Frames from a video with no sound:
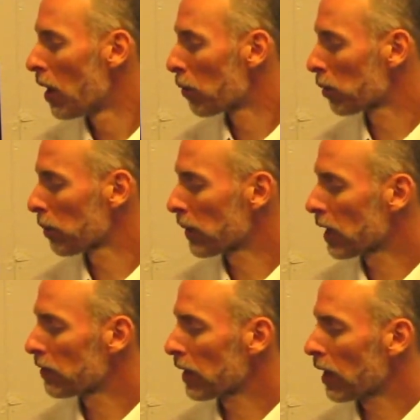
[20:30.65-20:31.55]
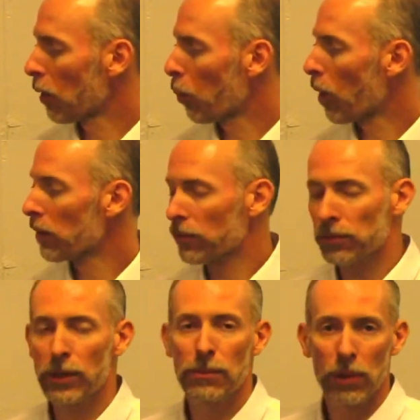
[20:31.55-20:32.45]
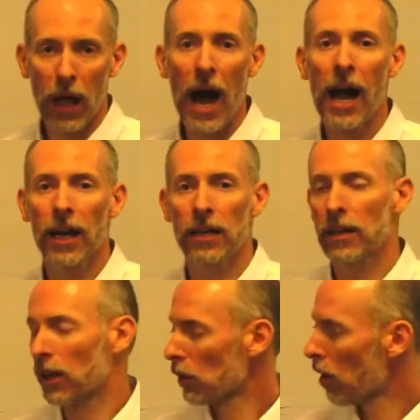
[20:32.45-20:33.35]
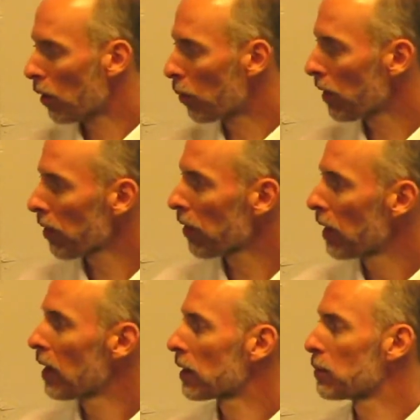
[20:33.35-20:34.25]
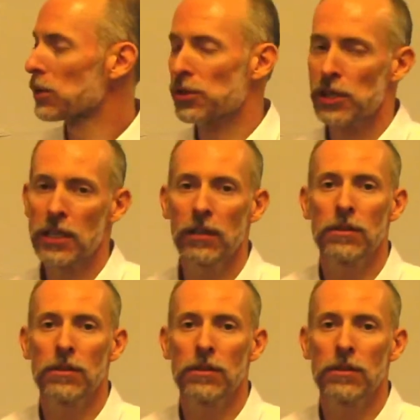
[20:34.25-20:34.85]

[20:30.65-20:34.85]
where we'll be giving one free block along with the machine.